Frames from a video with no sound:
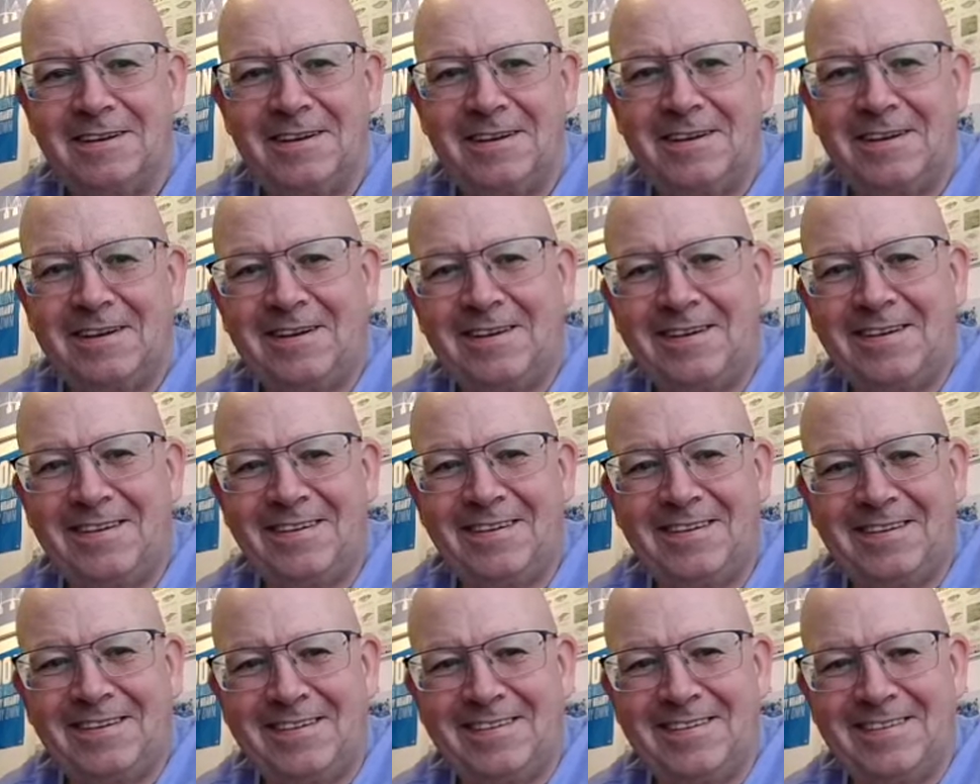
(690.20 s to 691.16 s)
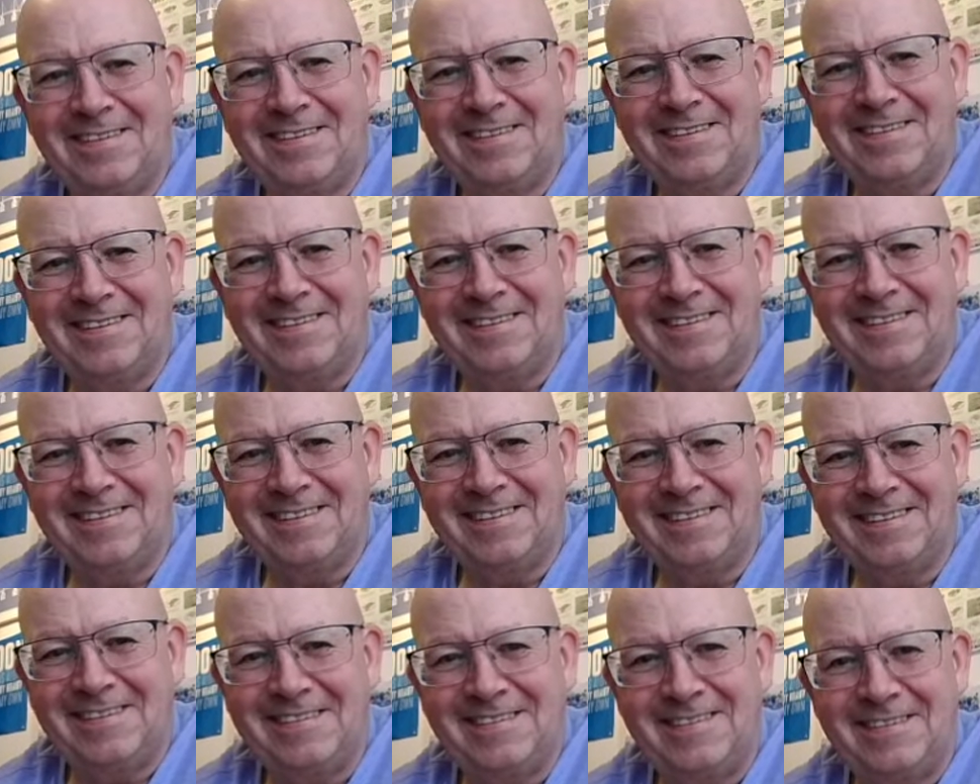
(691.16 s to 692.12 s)

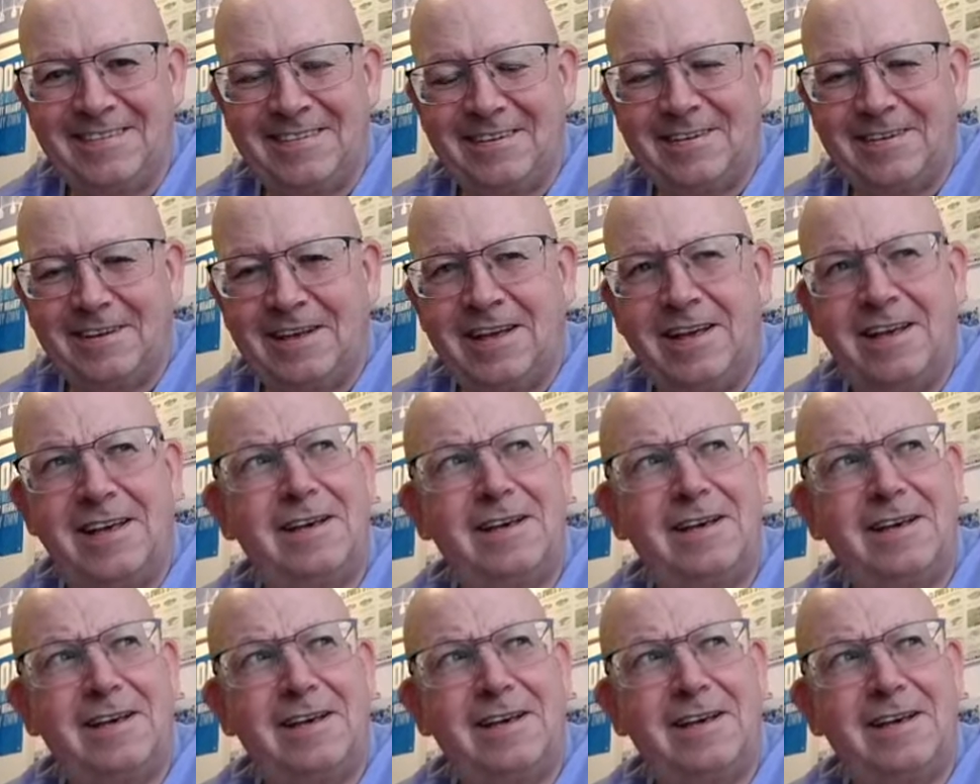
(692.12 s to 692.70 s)
(silent)